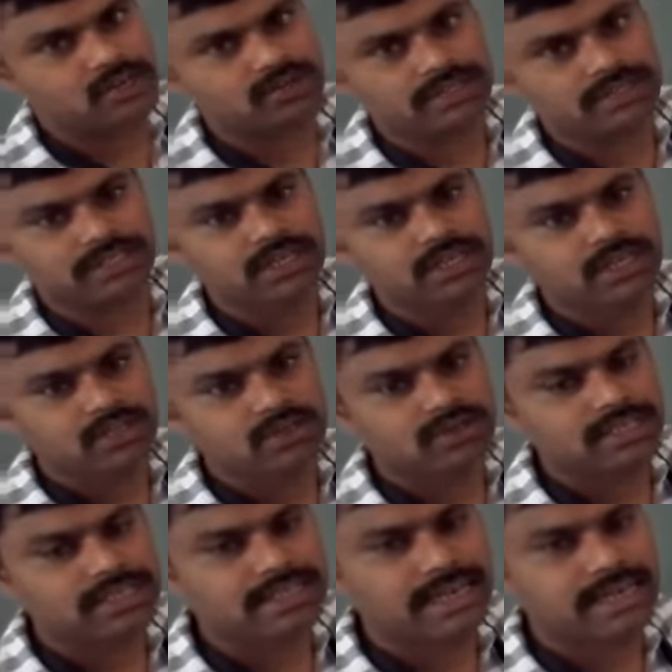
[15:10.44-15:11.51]
are using.
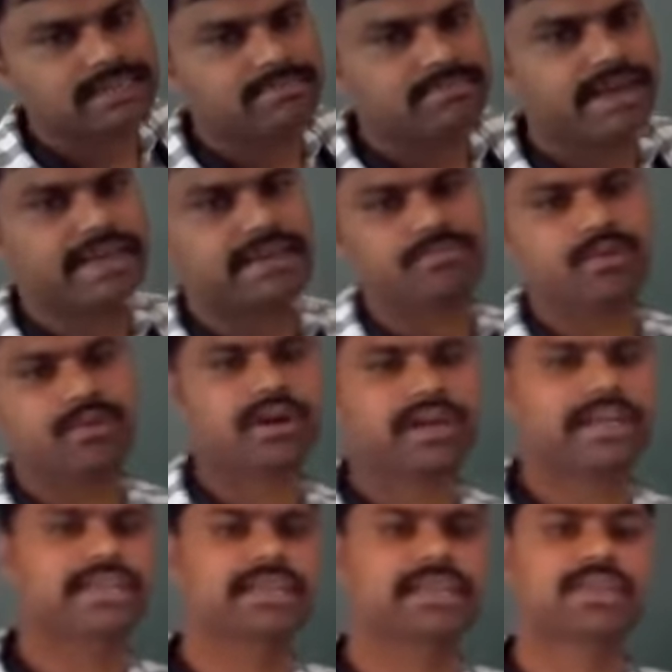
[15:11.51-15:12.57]
So these are the main
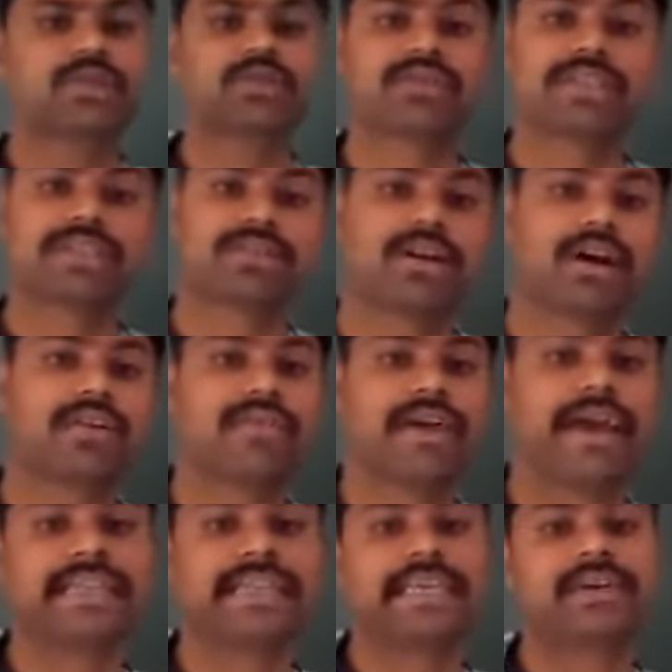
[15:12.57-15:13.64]
important uses of
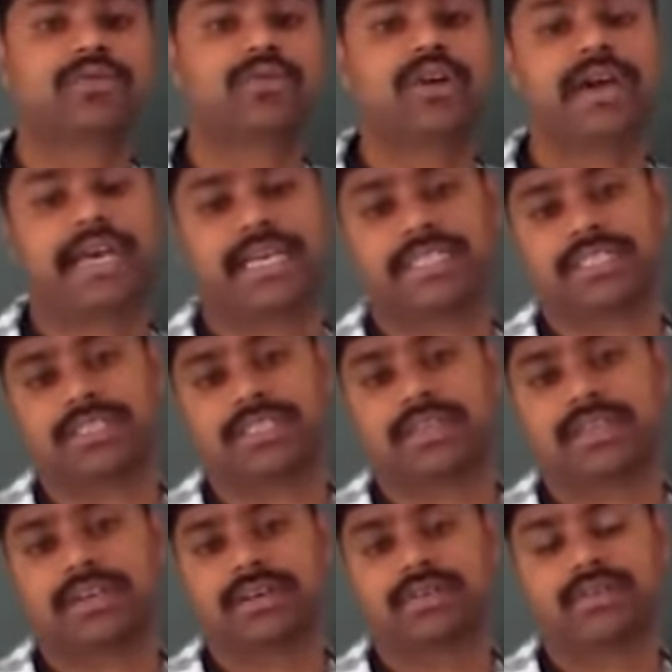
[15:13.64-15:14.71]
NaOH.
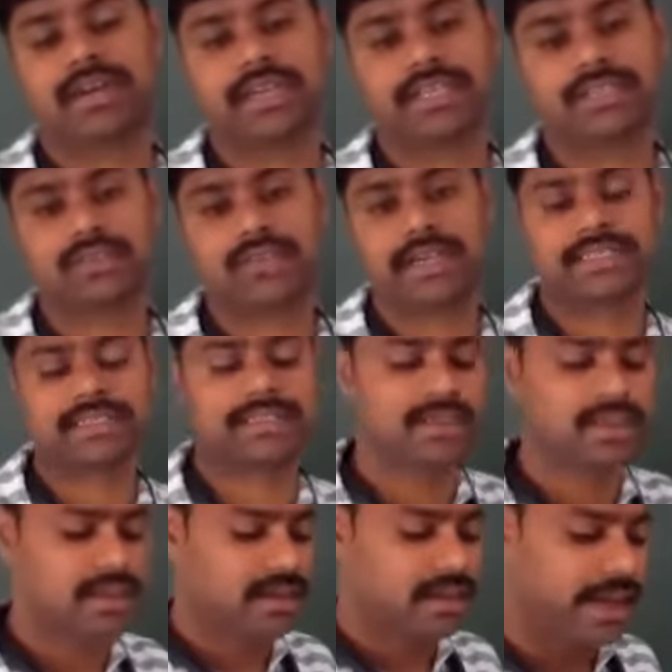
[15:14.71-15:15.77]
Okay students,
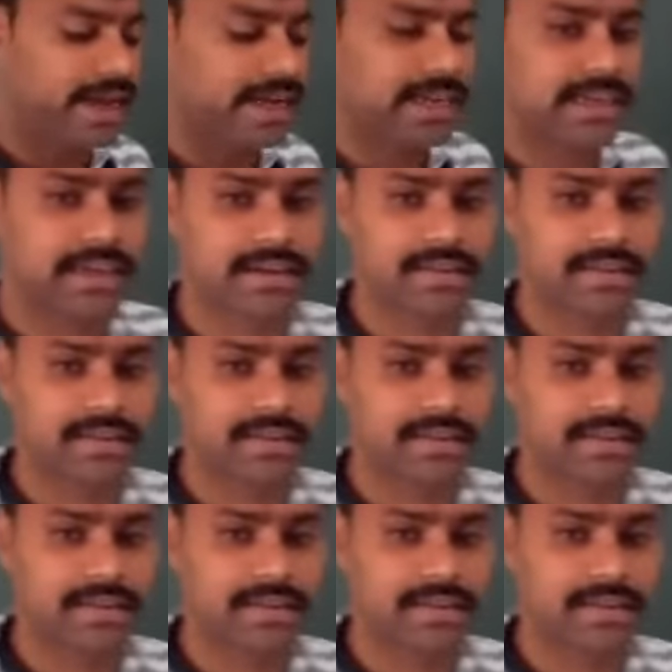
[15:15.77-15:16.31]
and